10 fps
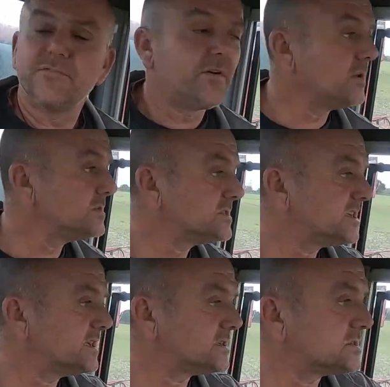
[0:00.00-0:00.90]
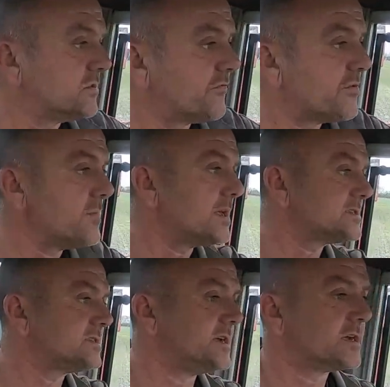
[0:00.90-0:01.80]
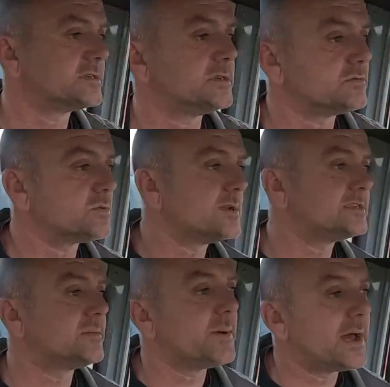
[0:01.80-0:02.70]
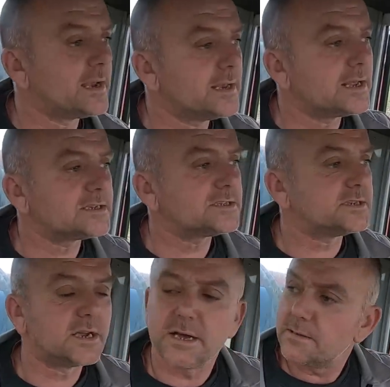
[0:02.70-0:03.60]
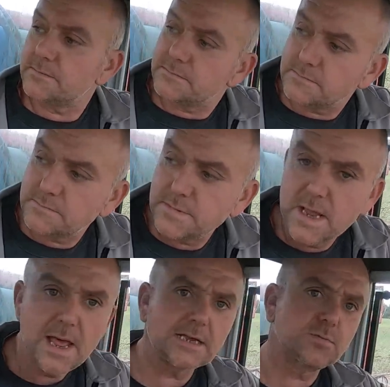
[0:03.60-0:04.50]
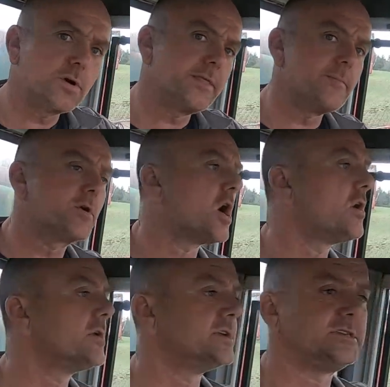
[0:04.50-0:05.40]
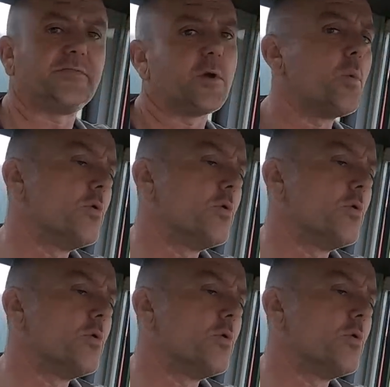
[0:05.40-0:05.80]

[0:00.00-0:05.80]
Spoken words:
volunteer stuff from last year, because it was winter barley last year. That's one of them corners, if you're